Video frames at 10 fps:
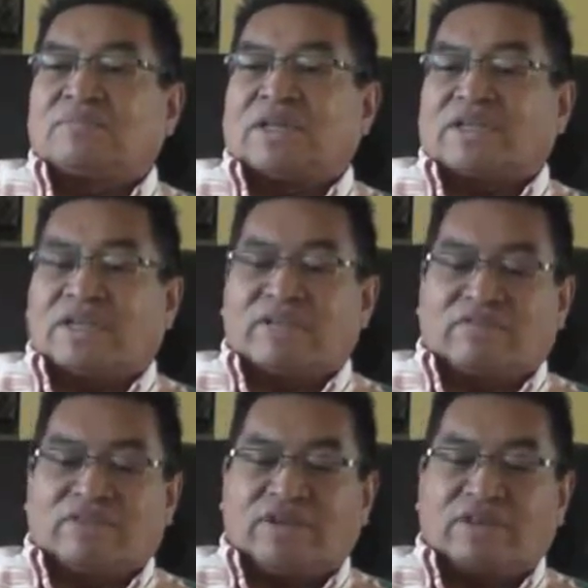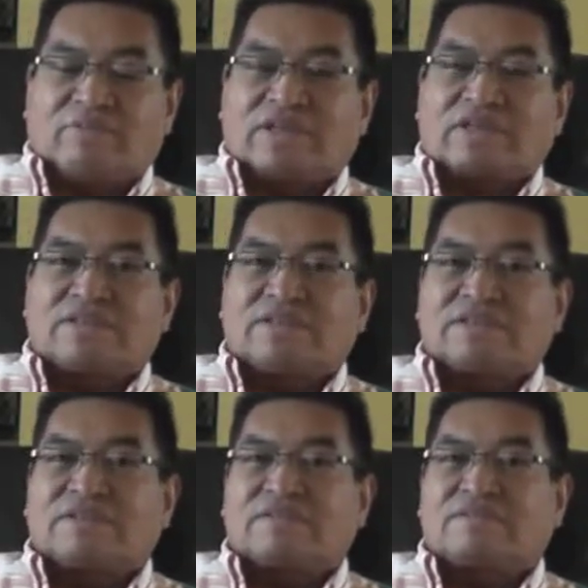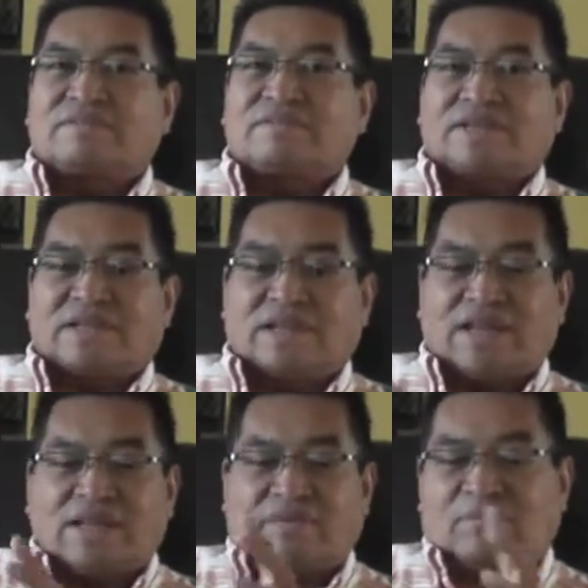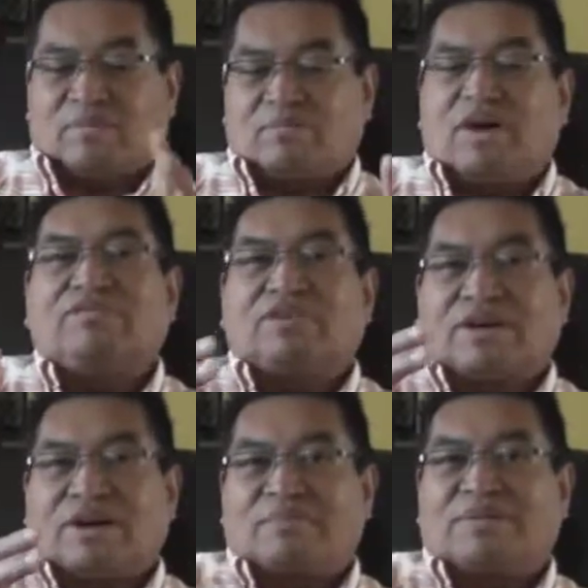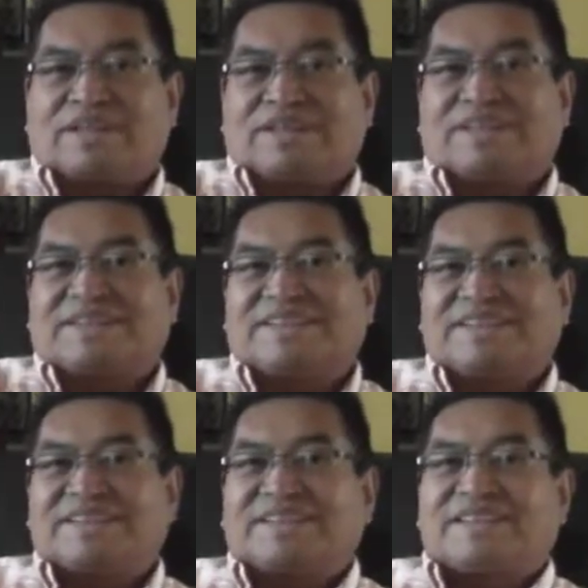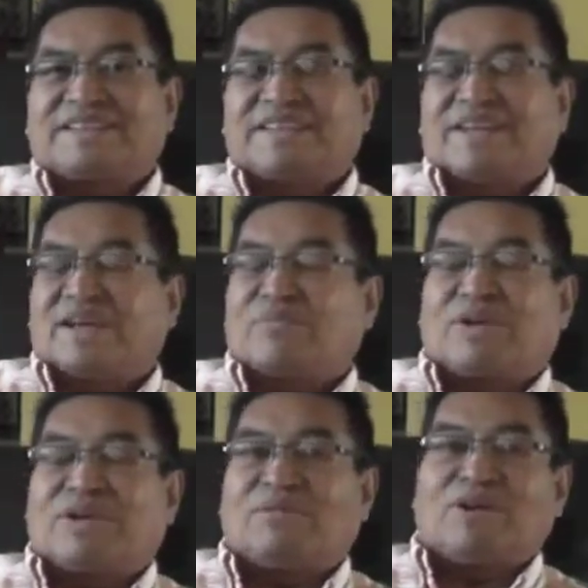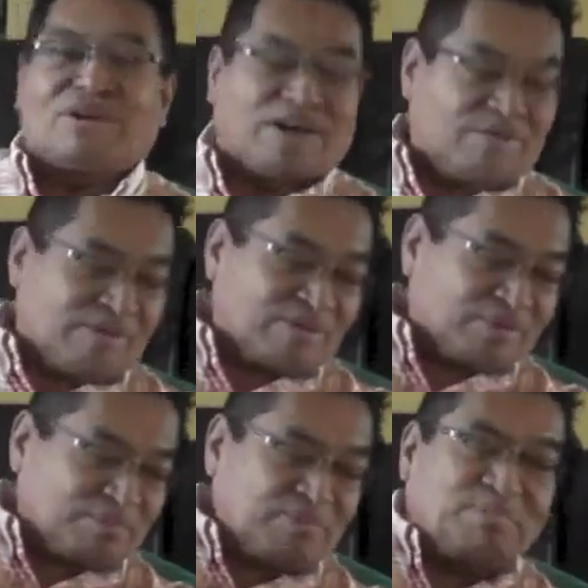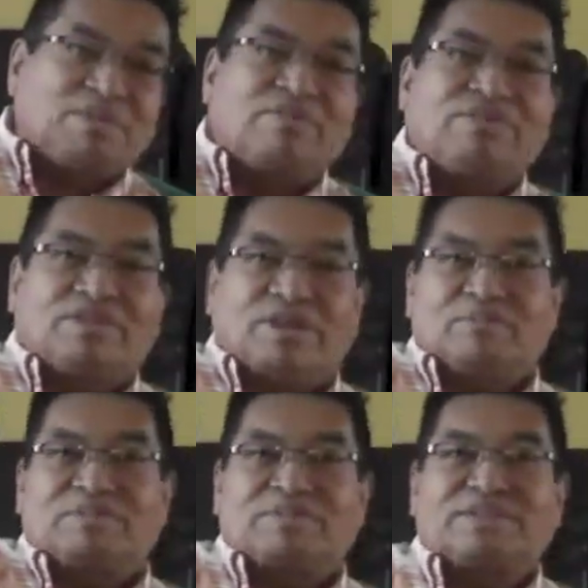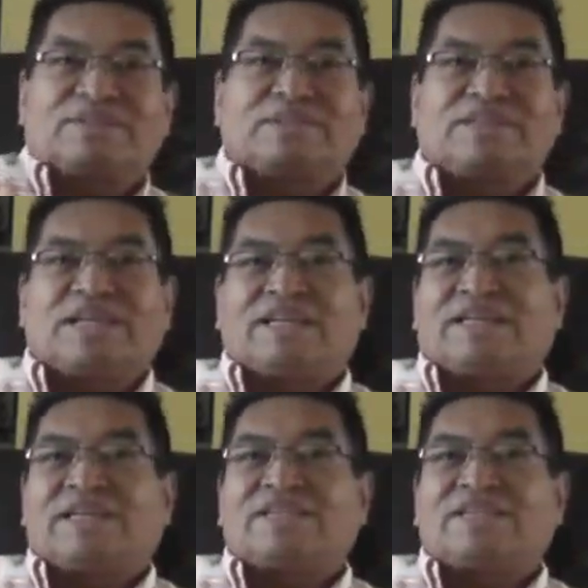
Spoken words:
But you can feed him this." And he had buffalo hump there. And when he woke up, there was a buffalo hump laying